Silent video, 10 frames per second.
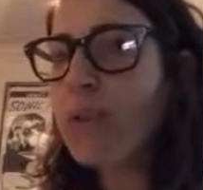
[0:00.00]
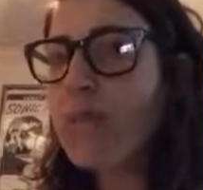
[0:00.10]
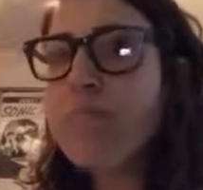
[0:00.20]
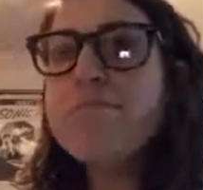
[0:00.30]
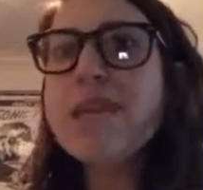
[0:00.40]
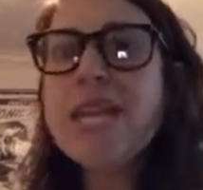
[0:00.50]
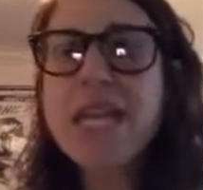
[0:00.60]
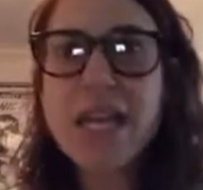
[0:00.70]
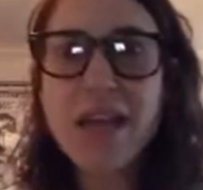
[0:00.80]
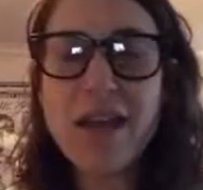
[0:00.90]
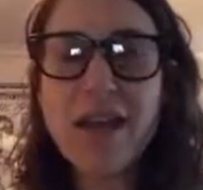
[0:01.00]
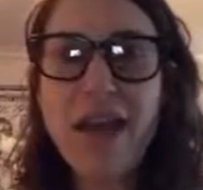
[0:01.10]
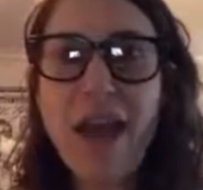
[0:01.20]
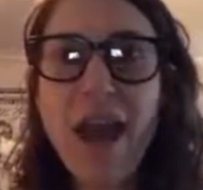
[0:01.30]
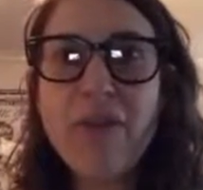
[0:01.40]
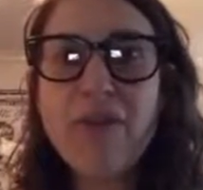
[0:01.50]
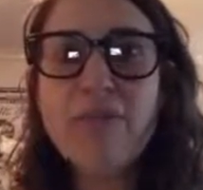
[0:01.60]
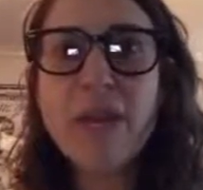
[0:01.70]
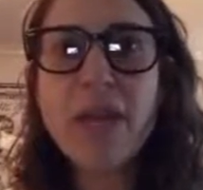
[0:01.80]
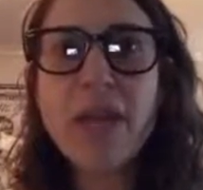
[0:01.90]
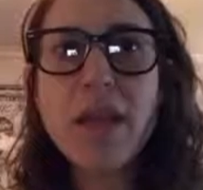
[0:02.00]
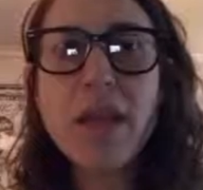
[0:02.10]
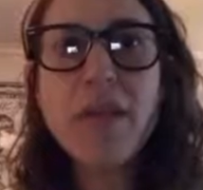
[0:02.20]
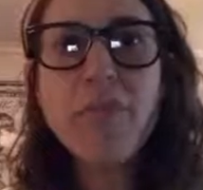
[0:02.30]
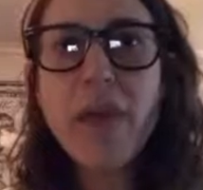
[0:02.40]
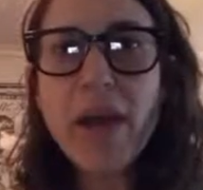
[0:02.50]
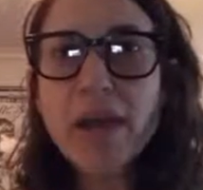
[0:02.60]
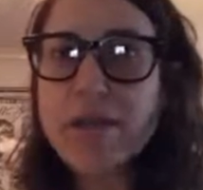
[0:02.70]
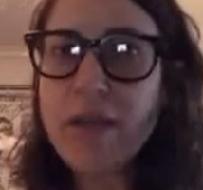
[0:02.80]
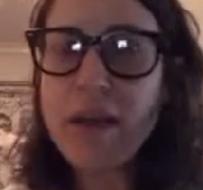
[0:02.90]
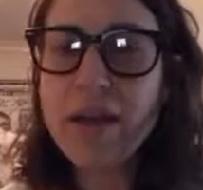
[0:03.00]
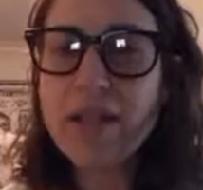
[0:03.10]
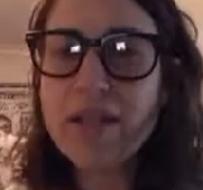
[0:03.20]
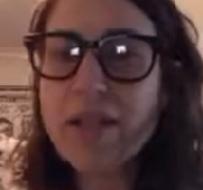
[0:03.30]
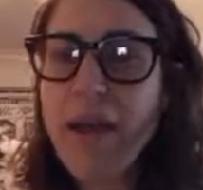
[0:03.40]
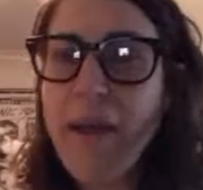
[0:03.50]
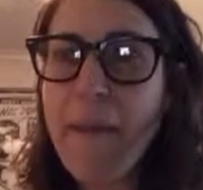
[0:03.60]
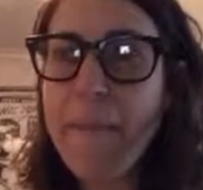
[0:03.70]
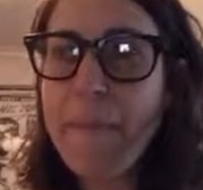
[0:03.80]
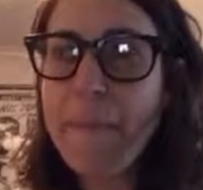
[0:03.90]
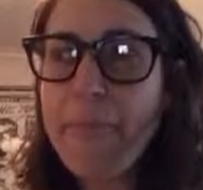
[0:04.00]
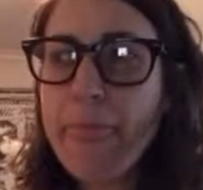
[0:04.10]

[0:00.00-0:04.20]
the media and how the media impacts us. And